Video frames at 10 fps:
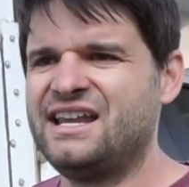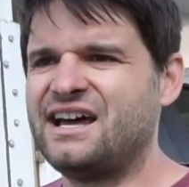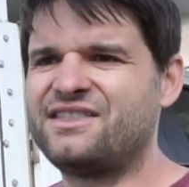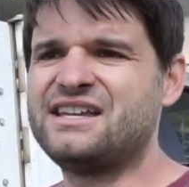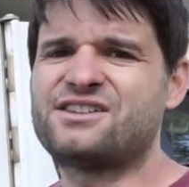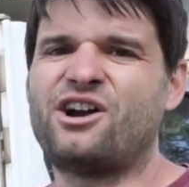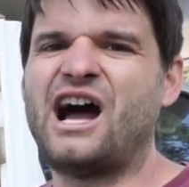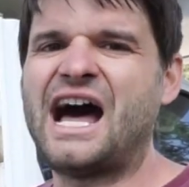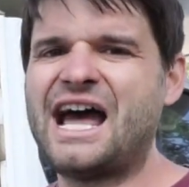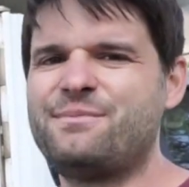Now, these are a
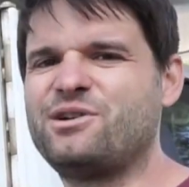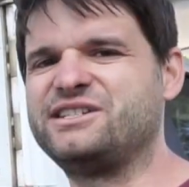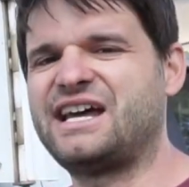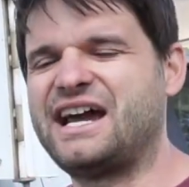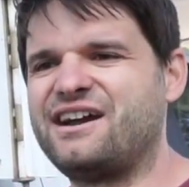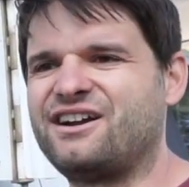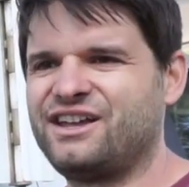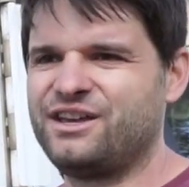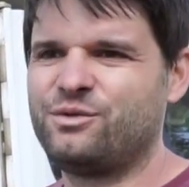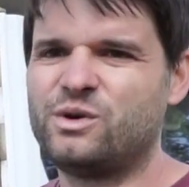hybrid tire,
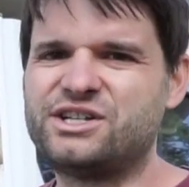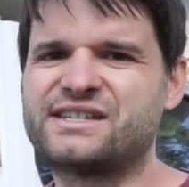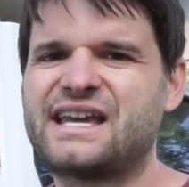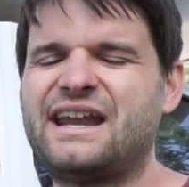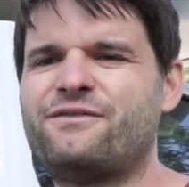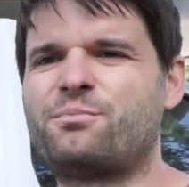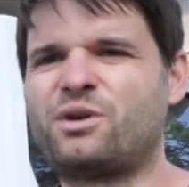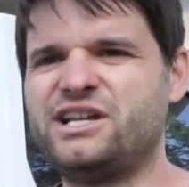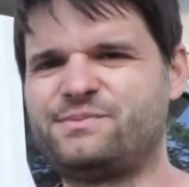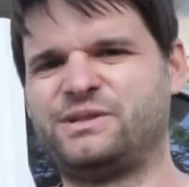which is kind of a
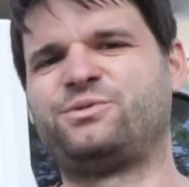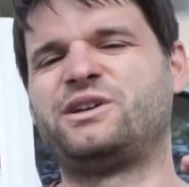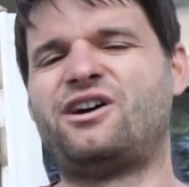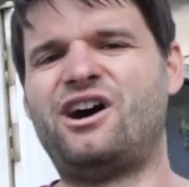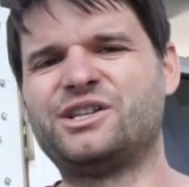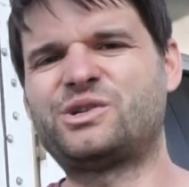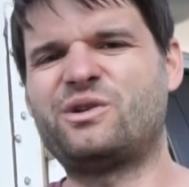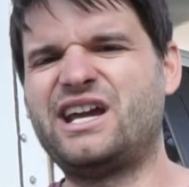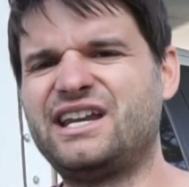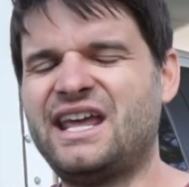bridge between
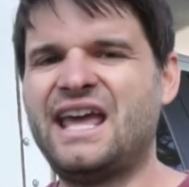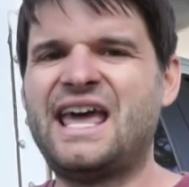all-terrain